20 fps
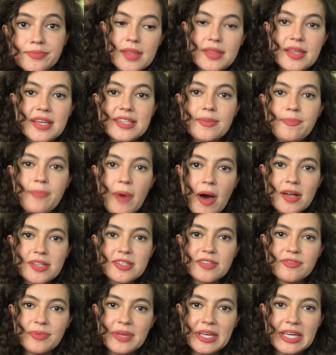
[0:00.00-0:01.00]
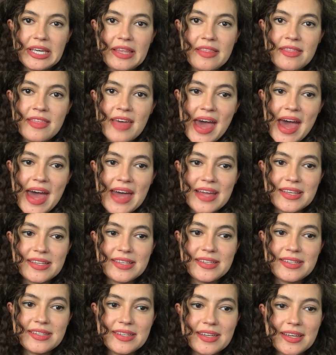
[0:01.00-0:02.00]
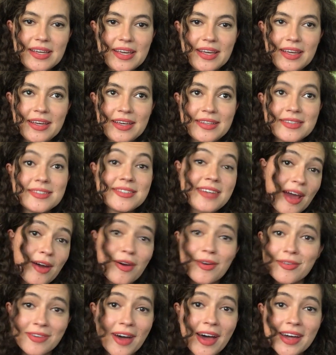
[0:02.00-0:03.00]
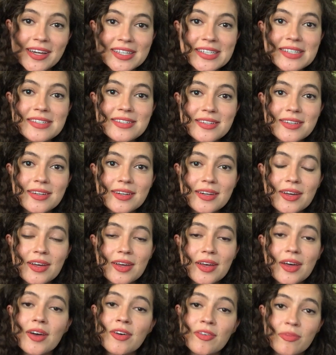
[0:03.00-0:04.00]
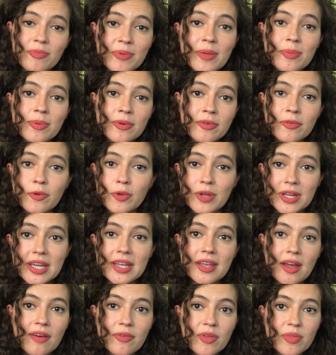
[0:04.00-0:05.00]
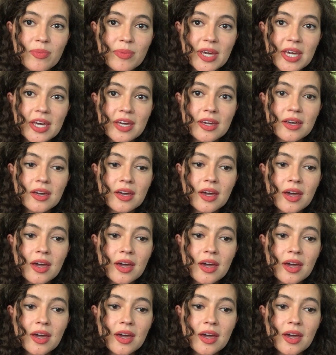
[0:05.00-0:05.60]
There's a part of me that is terrified of people falling in love with me,